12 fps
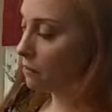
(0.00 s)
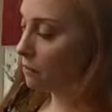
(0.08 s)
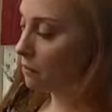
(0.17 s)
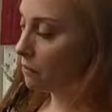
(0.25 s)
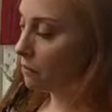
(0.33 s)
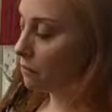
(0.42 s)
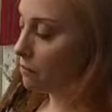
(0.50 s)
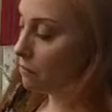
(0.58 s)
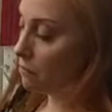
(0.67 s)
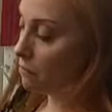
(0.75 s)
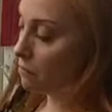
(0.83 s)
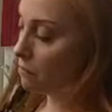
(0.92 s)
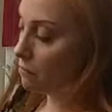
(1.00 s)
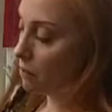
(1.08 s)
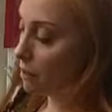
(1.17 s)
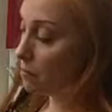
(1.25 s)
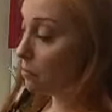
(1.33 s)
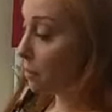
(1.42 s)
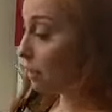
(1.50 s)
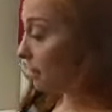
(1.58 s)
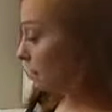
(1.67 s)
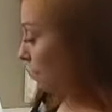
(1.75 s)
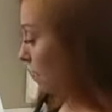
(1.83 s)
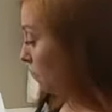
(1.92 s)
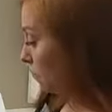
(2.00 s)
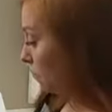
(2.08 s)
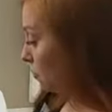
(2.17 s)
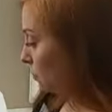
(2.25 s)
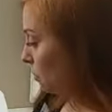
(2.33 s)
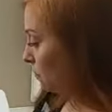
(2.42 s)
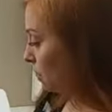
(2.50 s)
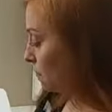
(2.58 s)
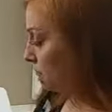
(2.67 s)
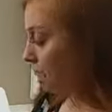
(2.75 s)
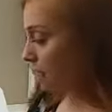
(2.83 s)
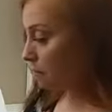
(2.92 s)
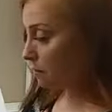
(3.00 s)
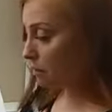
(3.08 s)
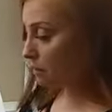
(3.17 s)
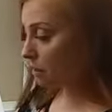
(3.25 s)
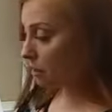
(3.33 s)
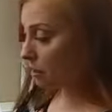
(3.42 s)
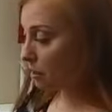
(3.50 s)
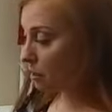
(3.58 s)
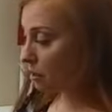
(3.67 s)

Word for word: really point down the end, but you just open them up, you put